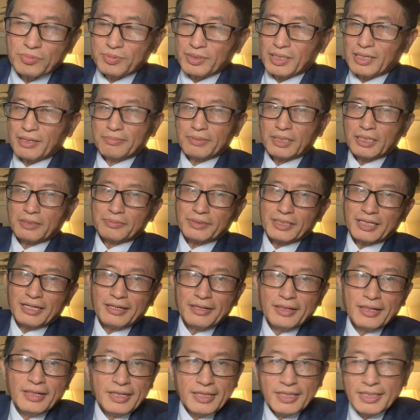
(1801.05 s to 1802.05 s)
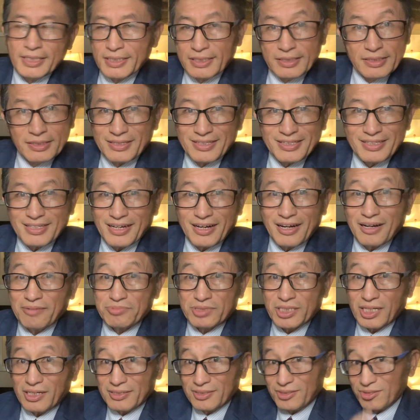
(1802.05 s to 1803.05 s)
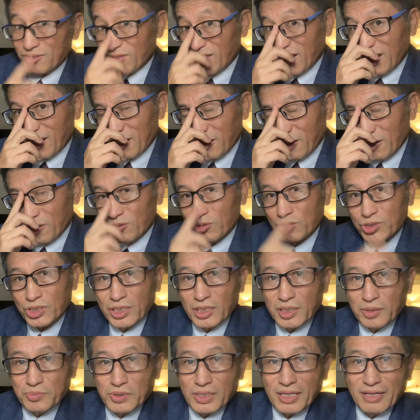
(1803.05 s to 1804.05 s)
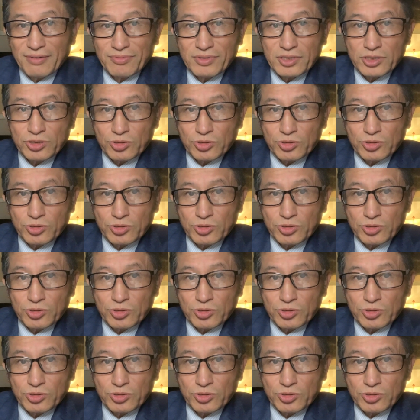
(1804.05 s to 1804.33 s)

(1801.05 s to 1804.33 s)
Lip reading: blah, blah, blah. I'm telling you, not all ships have the